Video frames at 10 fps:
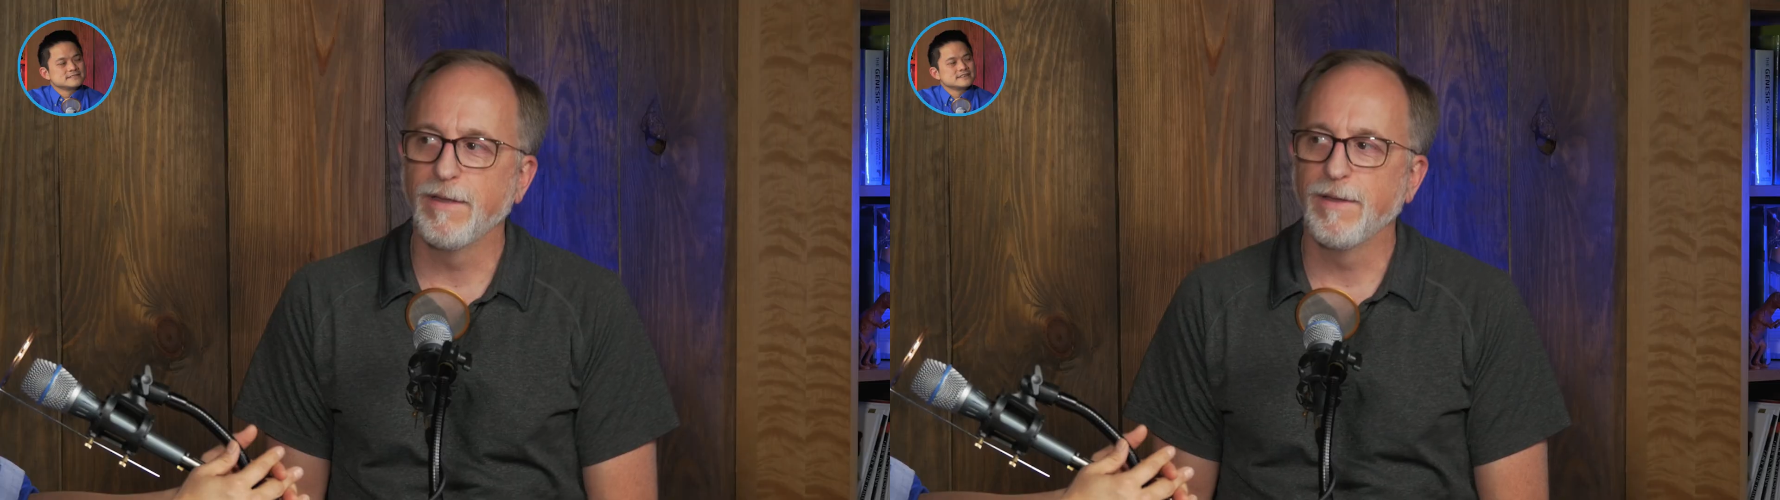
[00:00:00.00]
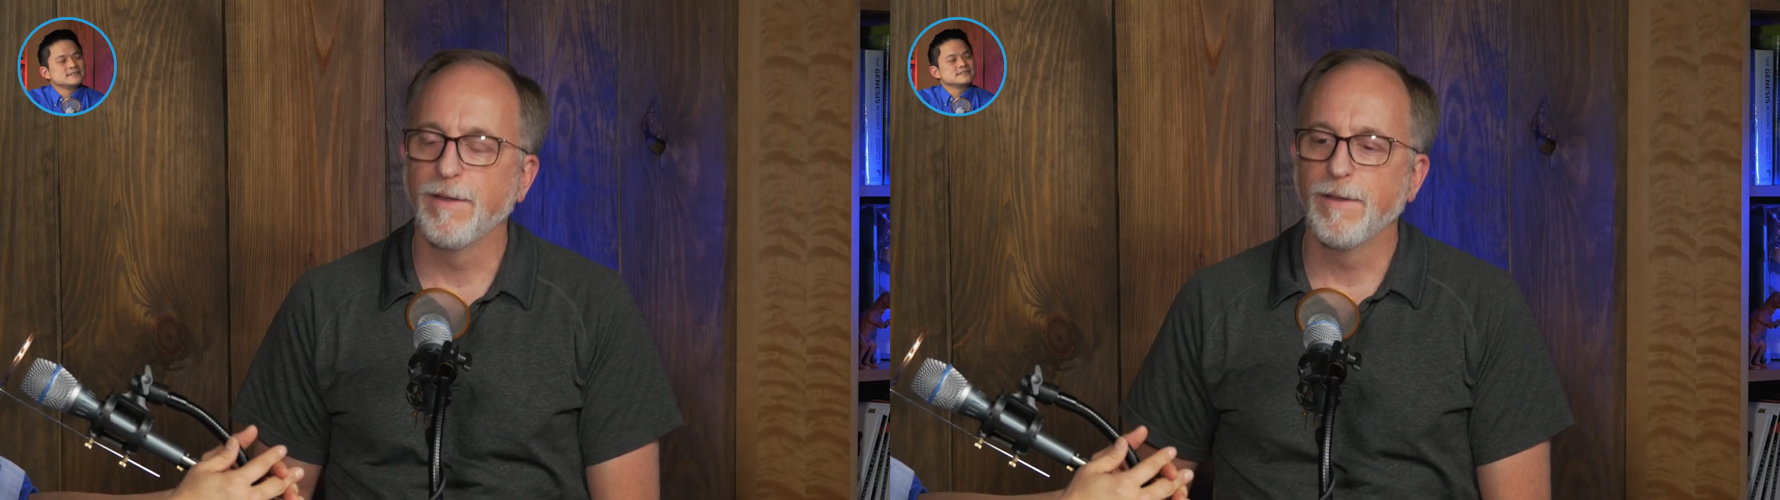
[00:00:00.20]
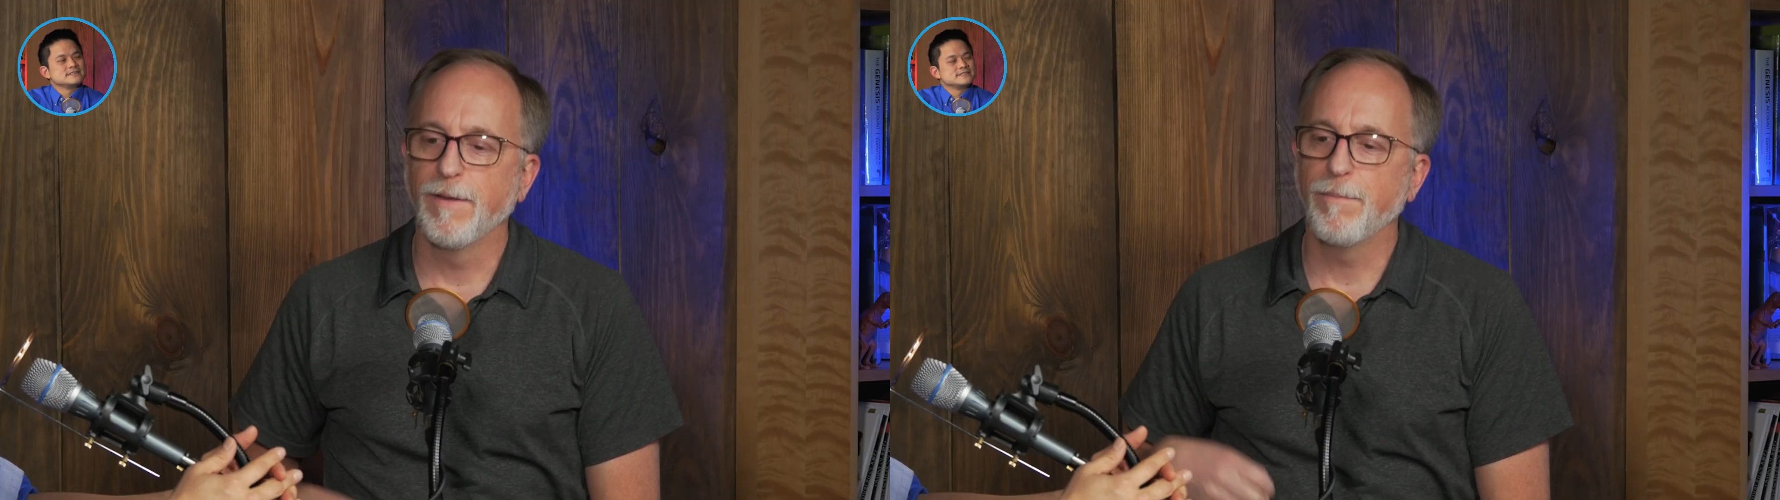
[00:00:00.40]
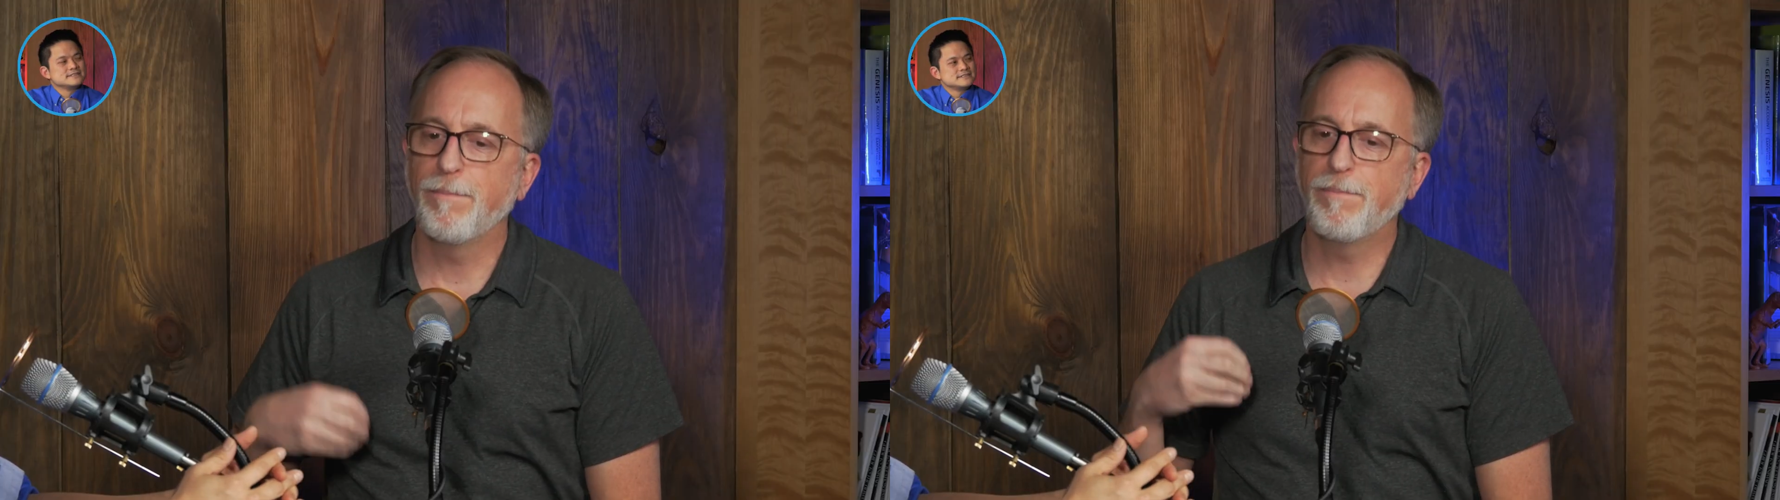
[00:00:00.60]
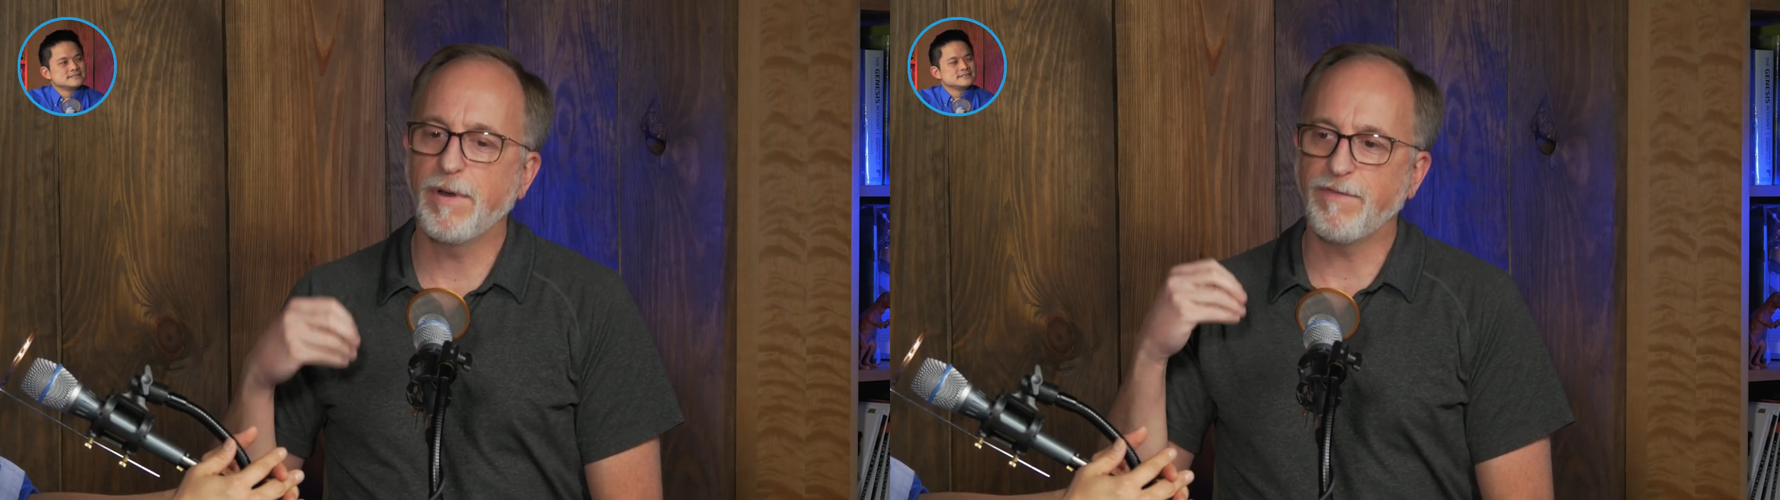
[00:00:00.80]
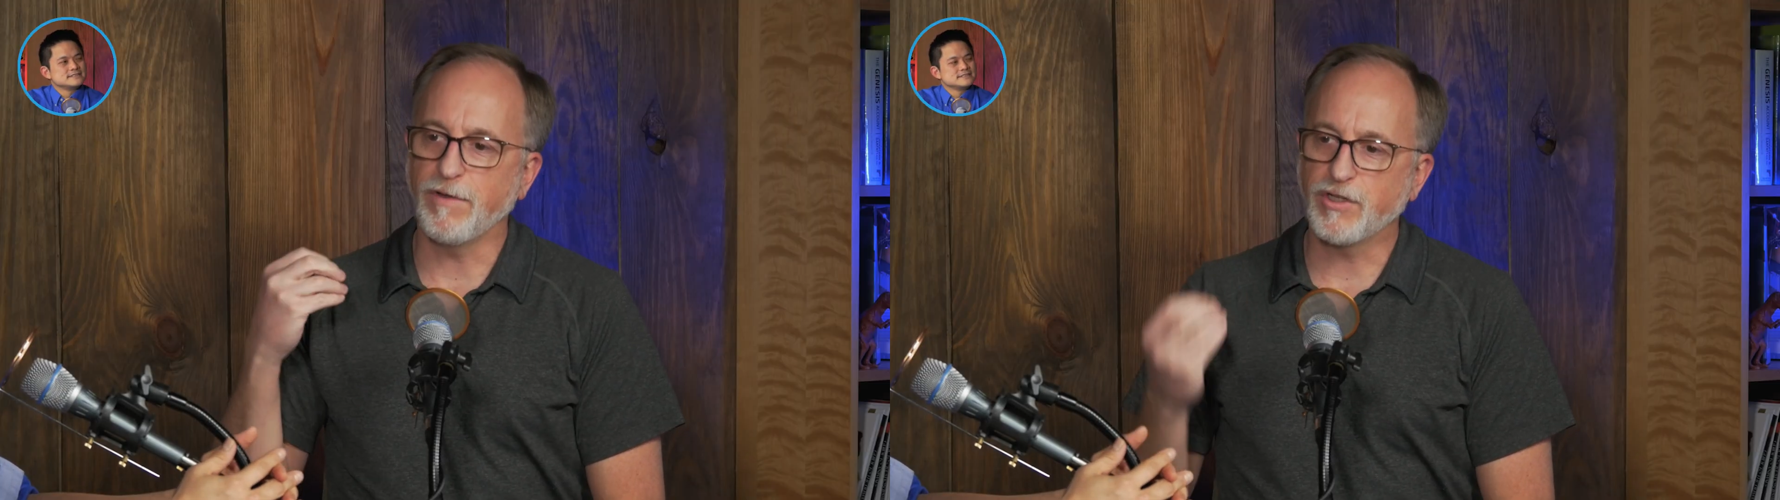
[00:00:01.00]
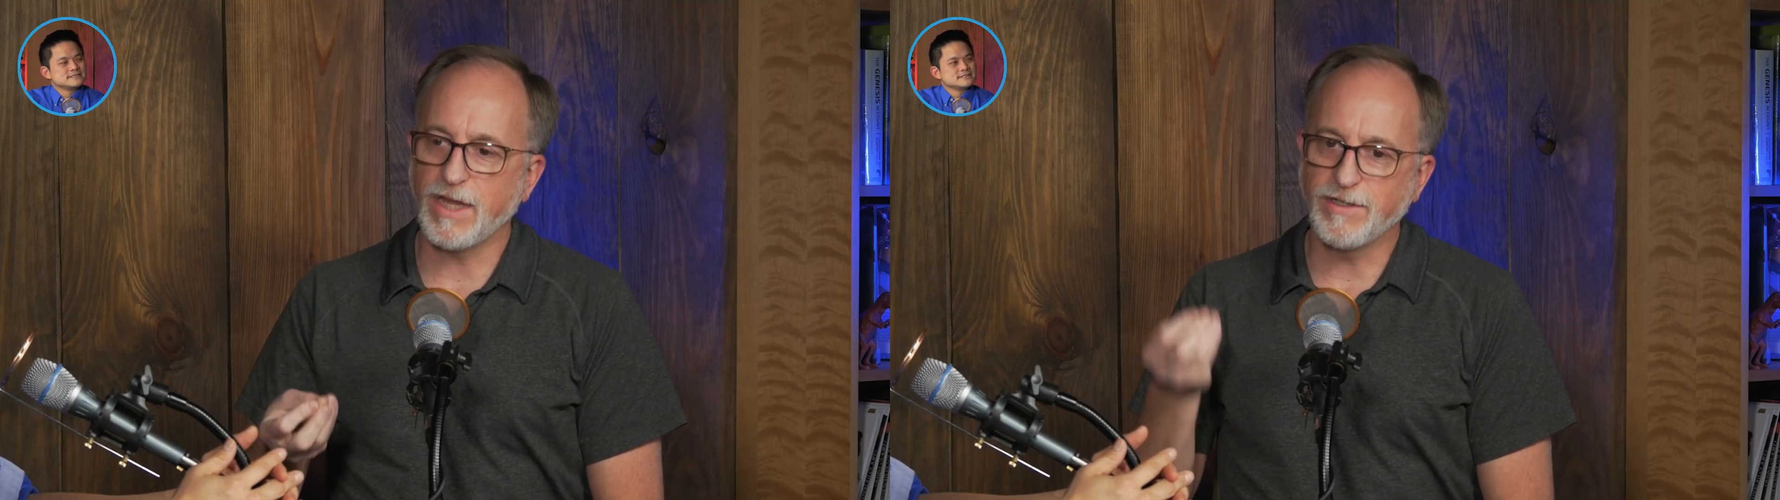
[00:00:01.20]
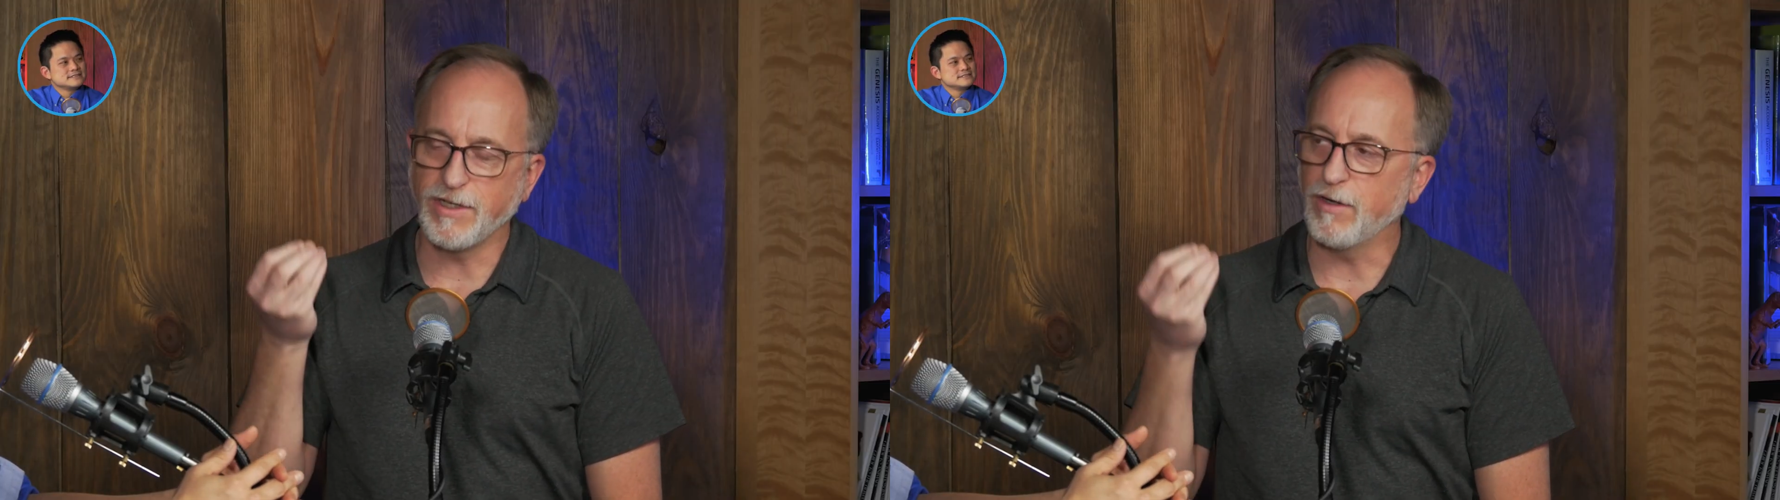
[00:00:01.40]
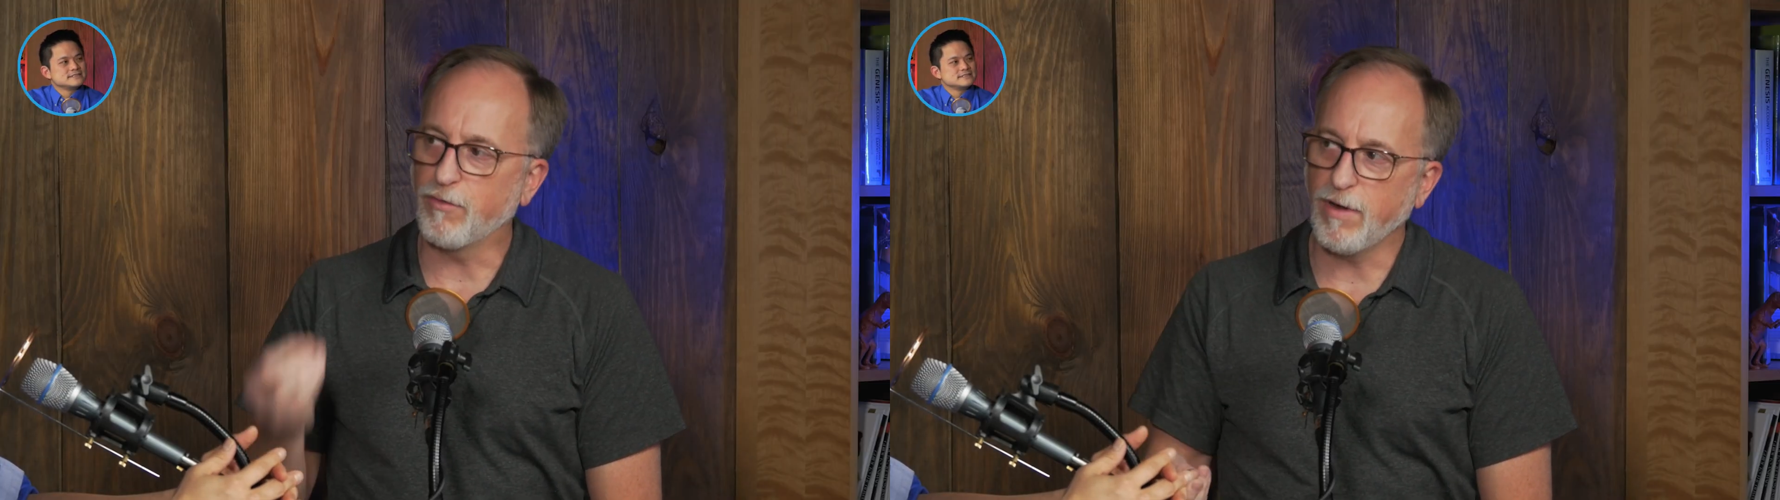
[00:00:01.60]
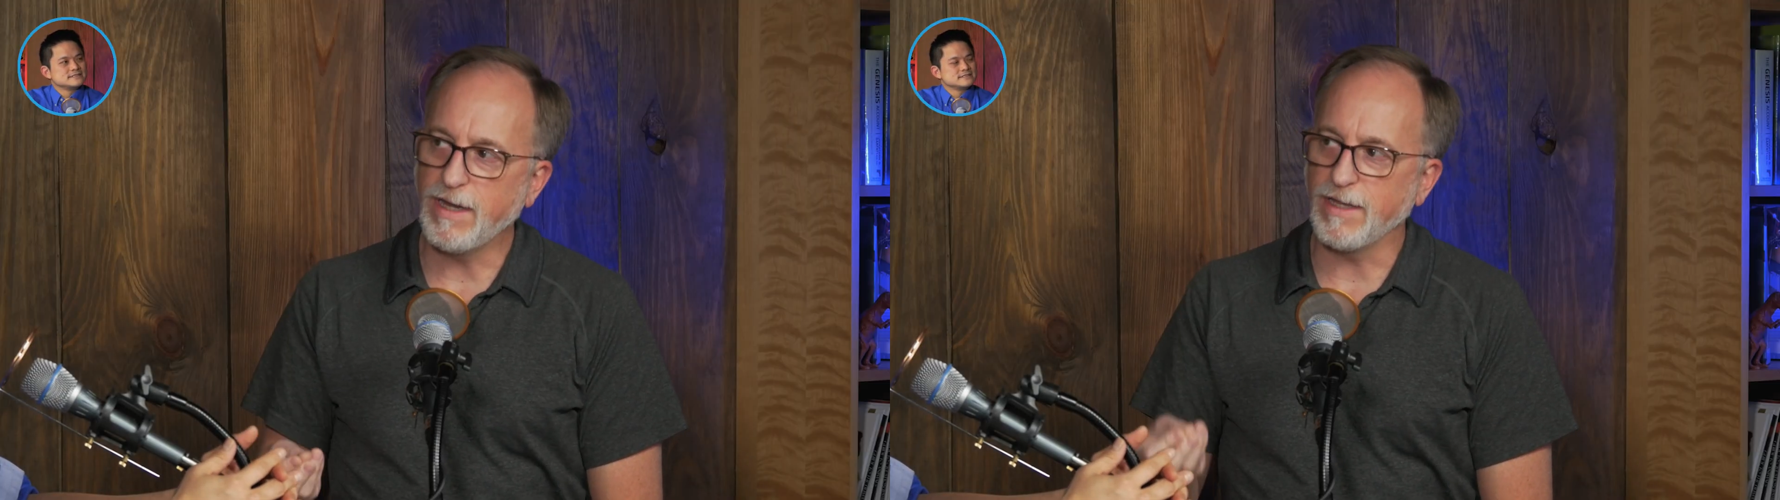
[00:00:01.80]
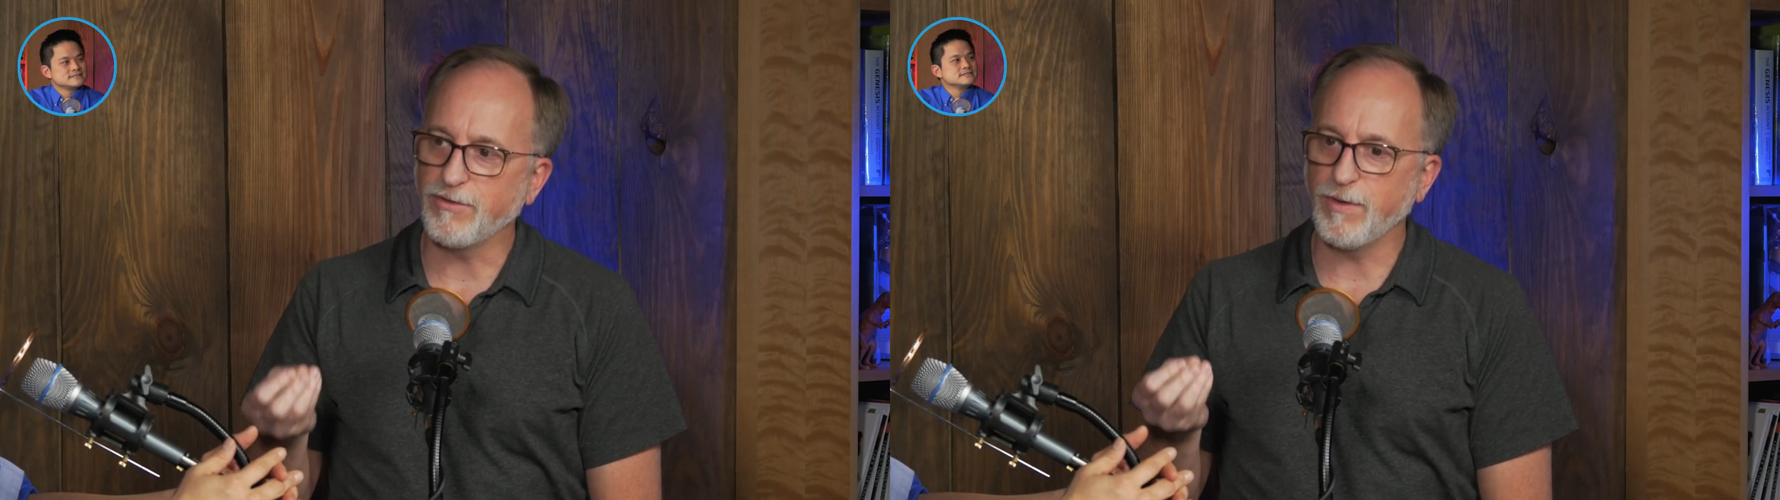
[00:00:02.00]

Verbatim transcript: Uh huh. But if you change the ingredients,